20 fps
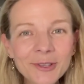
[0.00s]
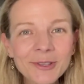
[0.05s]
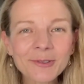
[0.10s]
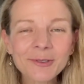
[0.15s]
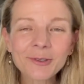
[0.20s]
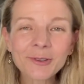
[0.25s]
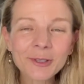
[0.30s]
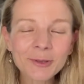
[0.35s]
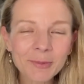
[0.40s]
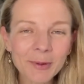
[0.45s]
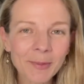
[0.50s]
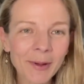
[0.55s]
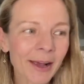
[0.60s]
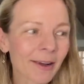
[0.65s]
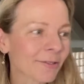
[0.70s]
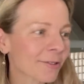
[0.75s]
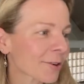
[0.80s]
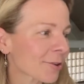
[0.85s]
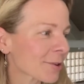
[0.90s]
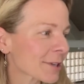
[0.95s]
It was good to be back
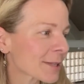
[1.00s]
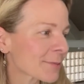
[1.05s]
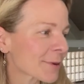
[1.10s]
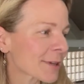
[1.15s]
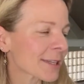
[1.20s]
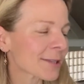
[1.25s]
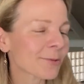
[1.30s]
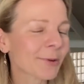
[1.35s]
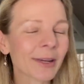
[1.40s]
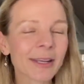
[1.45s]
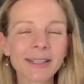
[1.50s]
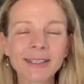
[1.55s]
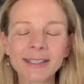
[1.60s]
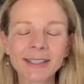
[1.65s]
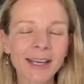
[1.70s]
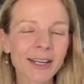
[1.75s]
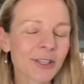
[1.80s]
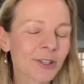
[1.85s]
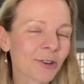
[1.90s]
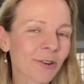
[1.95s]
for Christmas. We had
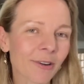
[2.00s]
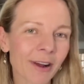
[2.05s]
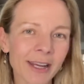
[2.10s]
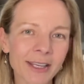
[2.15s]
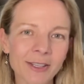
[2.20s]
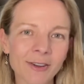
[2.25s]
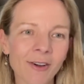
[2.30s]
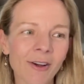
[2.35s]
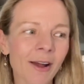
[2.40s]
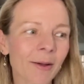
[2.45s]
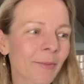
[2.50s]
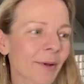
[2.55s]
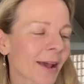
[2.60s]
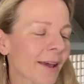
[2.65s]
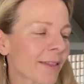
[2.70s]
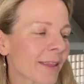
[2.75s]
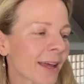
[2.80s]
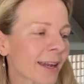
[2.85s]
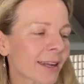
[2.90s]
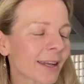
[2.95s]
such a great time.
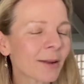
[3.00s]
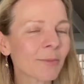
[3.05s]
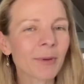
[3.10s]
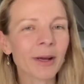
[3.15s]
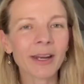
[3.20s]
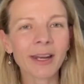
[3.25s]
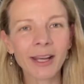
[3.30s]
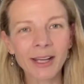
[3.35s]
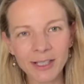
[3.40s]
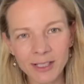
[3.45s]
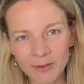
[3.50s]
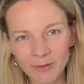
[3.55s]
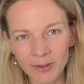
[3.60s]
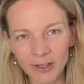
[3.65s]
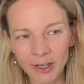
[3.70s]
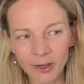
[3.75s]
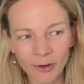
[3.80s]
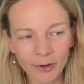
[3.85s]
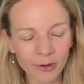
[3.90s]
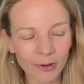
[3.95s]
And then in my next
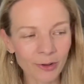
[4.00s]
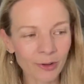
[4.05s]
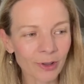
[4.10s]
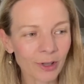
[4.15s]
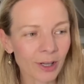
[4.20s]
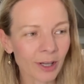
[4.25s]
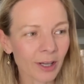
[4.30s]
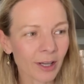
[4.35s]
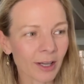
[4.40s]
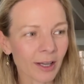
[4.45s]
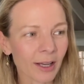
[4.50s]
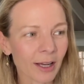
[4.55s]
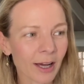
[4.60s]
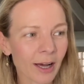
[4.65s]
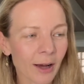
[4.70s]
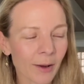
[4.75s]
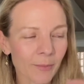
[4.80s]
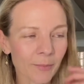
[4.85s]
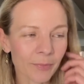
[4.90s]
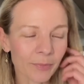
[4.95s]
video,
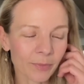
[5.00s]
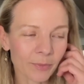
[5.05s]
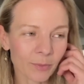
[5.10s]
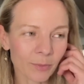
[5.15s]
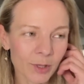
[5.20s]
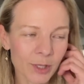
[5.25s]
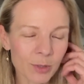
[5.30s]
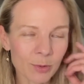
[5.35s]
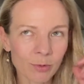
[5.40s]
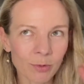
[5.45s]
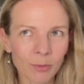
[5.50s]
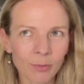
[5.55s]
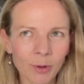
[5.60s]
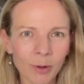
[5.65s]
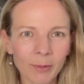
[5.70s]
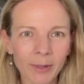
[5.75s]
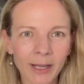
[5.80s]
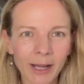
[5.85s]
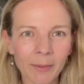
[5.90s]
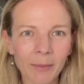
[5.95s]
which will
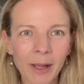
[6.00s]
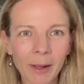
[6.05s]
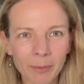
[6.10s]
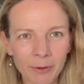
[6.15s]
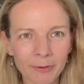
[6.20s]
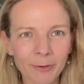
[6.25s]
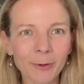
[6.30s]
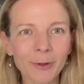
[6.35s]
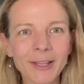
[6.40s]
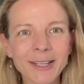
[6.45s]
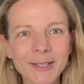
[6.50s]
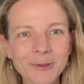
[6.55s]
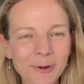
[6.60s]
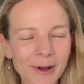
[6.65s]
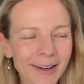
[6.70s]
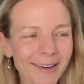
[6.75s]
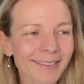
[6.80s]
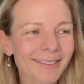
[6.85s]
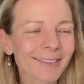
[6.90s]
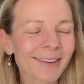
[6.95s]
probably come out before this
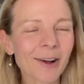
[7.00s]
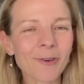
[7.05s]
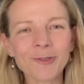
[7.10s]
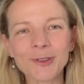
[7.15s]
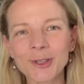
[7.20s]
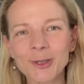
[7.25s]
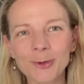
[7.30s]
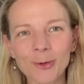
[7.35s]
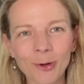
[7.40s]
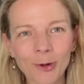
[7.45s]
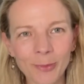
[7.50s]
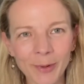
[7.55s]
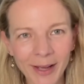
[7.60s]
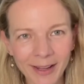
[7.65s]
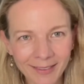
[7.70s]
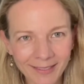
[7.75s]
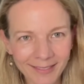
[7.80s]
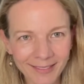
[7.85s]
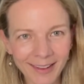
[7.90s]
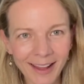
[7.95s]
one, I'll just talk about
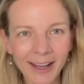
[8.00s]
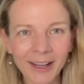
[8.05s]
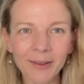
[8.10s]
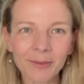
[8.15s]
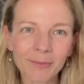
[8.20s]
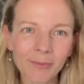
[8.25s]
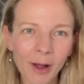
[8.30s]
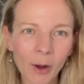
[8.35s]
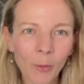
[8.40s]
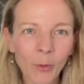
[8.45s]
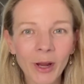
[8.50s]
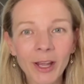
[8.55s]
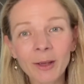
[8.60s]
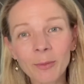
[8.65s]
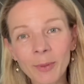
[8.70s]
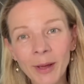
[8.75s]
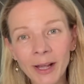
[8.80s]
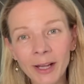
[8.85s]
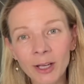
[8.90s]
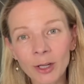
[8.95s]
like my week
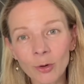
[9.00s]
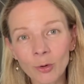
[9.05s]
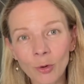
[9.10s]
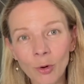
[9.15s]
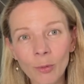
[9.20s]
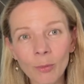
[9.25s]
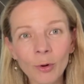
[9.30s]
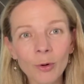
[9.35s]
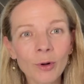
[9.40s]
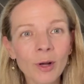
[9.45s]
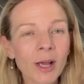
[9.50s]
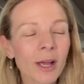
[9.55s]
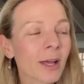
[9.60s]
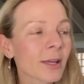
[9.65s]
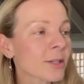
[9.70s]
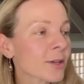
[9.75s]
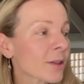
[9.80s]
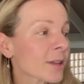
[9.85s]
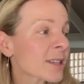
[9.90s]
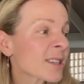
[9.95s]
back in normal.
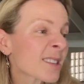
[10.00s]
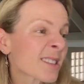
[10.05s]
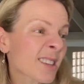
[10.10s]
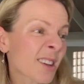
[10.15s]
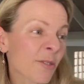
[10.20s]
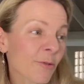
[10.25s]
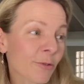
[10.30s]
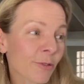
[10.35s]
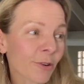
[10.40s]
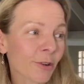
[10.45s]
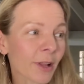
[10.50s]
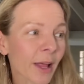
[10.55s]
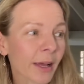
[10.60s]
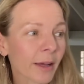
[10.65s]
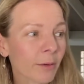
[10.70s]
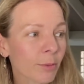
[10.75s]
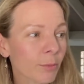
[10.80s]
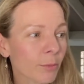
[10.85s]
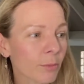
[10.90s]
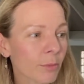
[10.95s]
So this is it for like
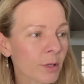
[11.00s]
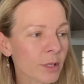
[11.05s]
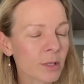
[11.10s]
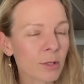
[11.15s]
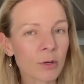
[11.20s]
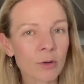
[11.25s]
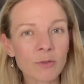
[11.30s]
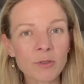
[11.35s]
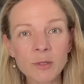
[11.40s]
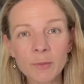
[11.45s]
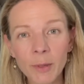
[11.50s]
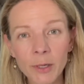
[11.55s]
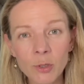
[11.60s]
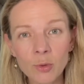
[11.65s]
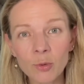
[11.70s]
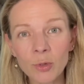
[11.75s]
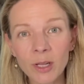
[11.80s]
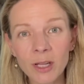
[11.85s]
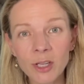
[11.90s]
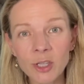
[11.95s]
the sort of
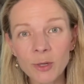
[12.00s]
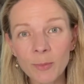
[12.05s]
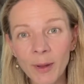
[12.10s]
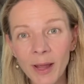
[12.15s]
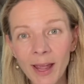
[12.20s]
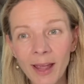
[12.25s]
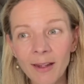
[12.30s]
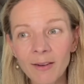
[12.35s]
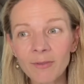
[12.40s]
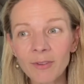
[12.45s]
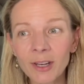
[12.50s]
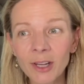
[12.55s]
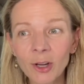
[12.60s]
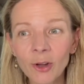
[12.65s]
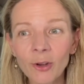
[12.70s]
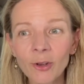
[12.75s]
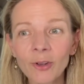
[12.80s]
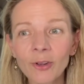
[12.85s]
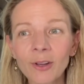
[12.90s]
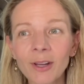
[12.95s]
specialty Japan
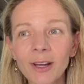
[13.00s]
video.